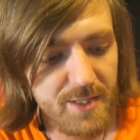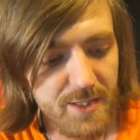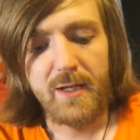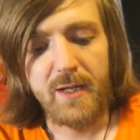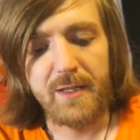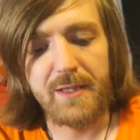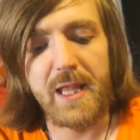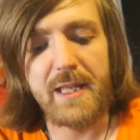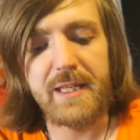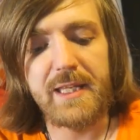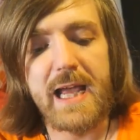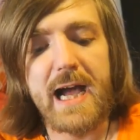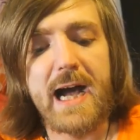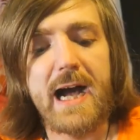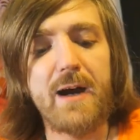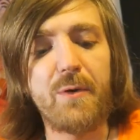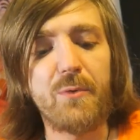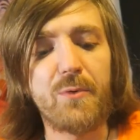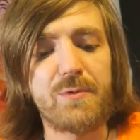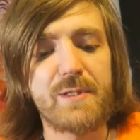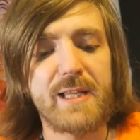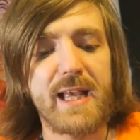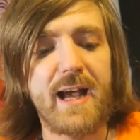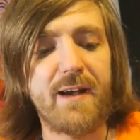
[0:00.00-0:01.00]
And then the
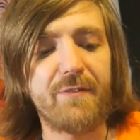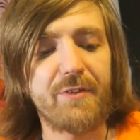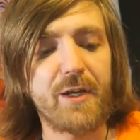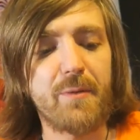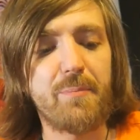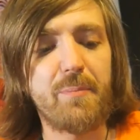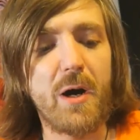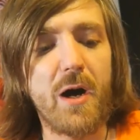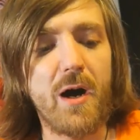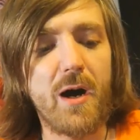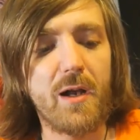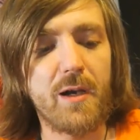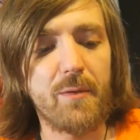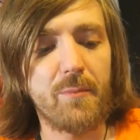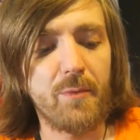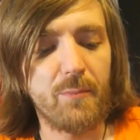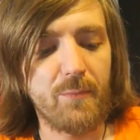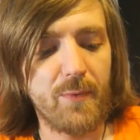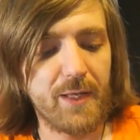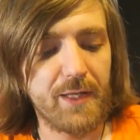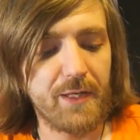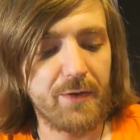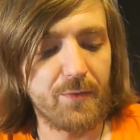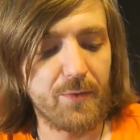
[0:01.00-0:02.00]
owls are having a parliament
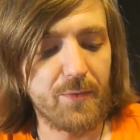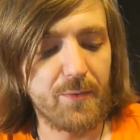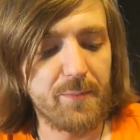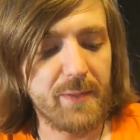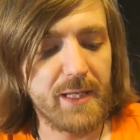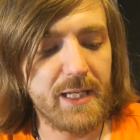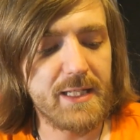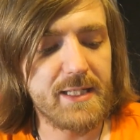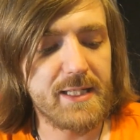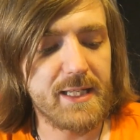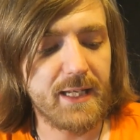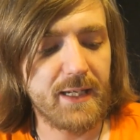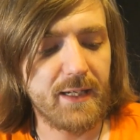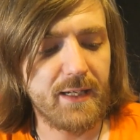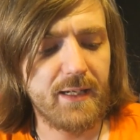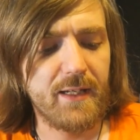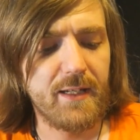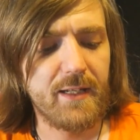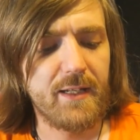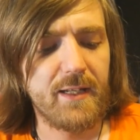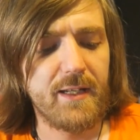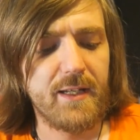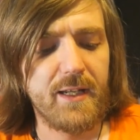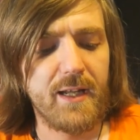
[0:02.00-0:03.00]
when they're all meeting.
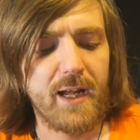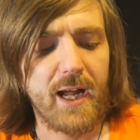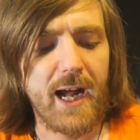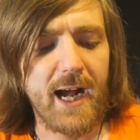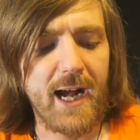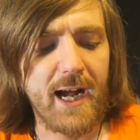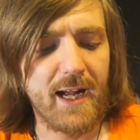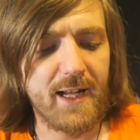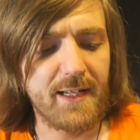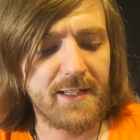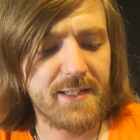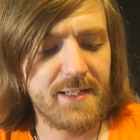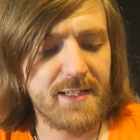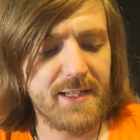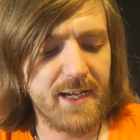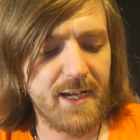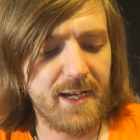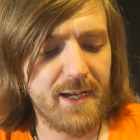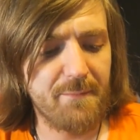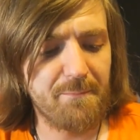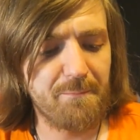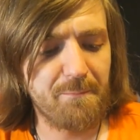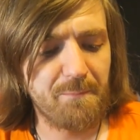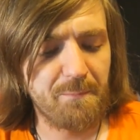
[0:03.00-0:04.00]
And
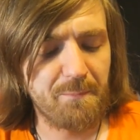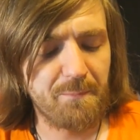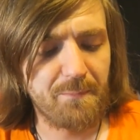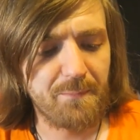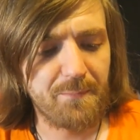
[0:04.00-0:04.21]
um,